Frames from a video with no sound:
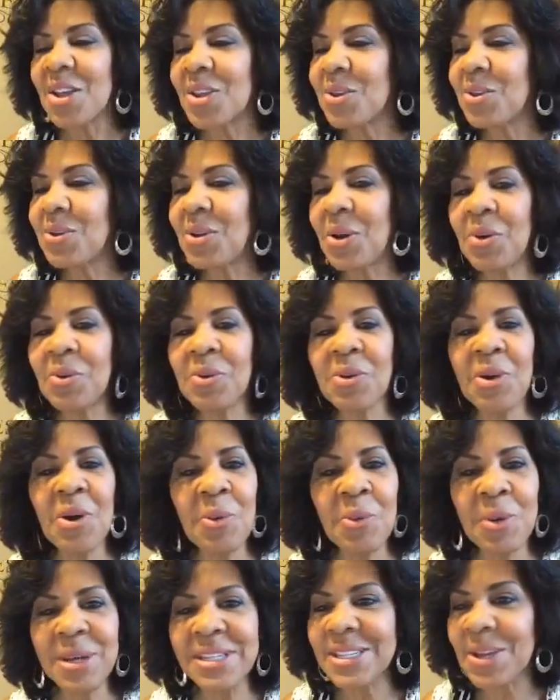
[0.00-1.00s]
you don't know
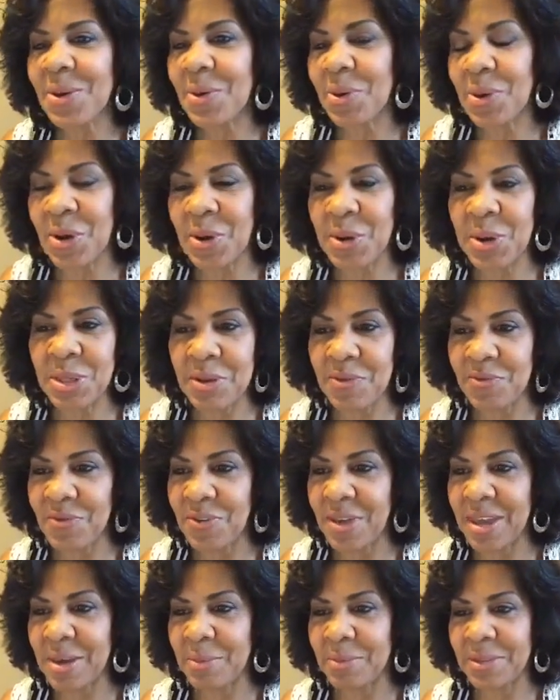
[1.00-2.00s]
what's going on in their
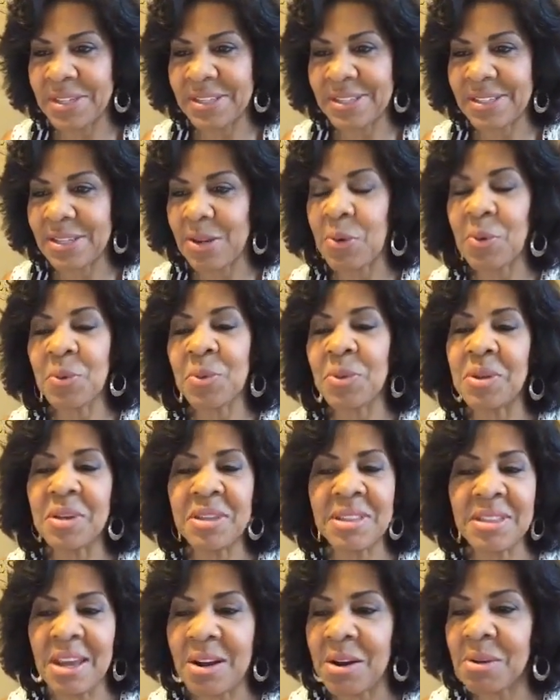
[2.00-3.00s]
families or
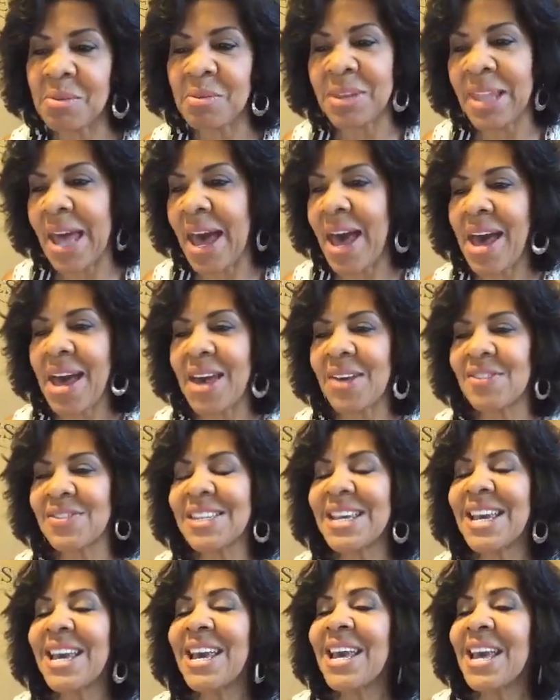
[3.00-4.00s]
in their lives.